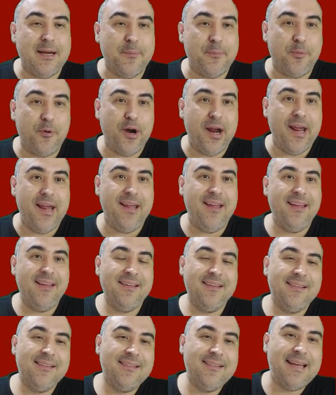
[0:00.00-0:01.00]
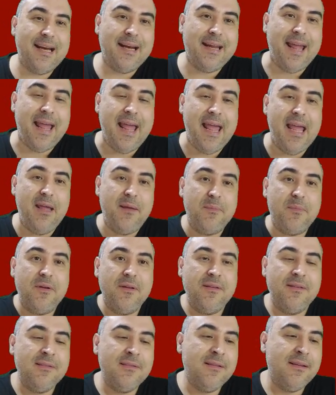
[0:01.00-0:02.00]
prey, their game,
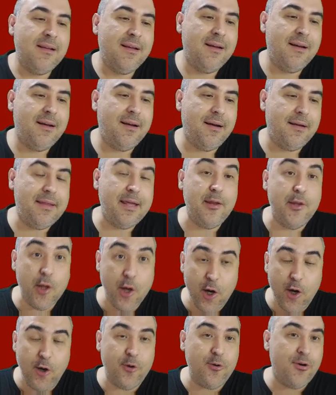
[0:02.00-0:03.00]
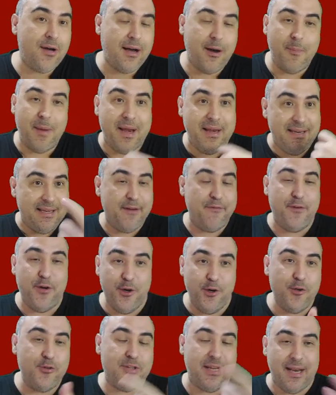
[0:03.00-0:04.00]
they know how many they've
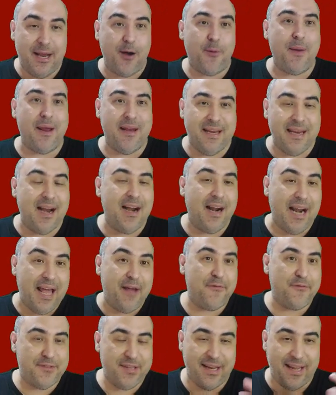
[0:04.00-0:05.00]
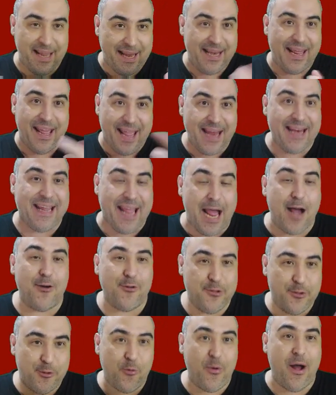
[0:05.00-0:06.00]
used and how many there are left. They can
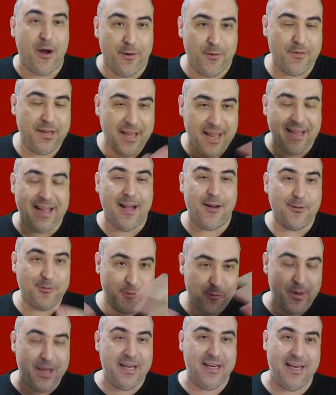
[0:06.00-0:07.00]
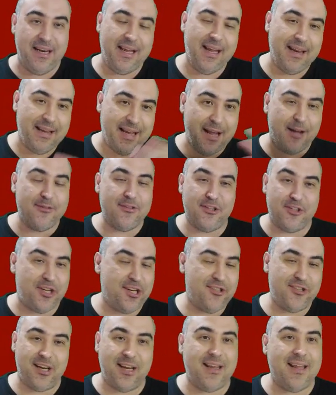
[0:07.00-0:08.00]
count 12, they can count 20, they can count
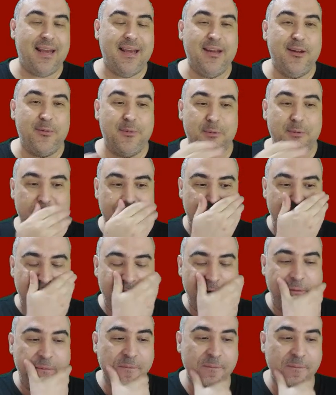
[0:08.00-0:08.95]
just like any human being.